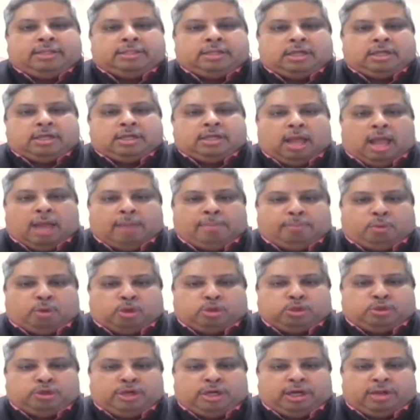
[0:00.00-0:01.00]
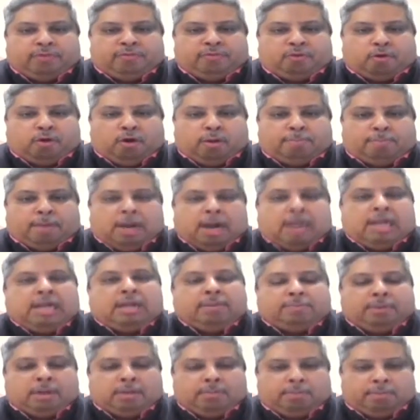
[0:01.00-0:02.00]
an opportunity for
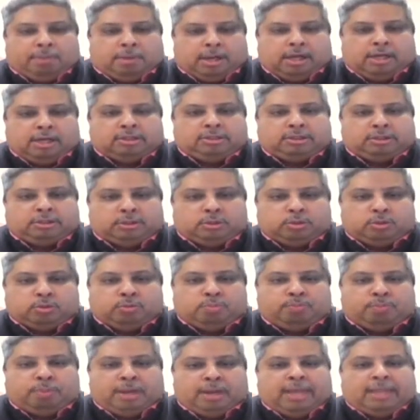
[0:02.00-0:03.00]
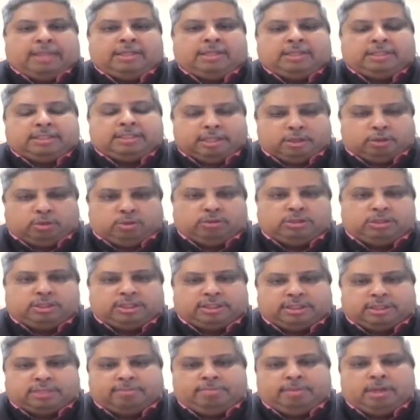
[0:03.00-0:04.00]
multiple players to play in this
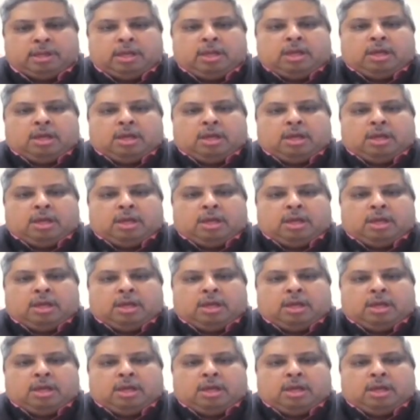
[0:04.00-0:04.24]
ecosystem.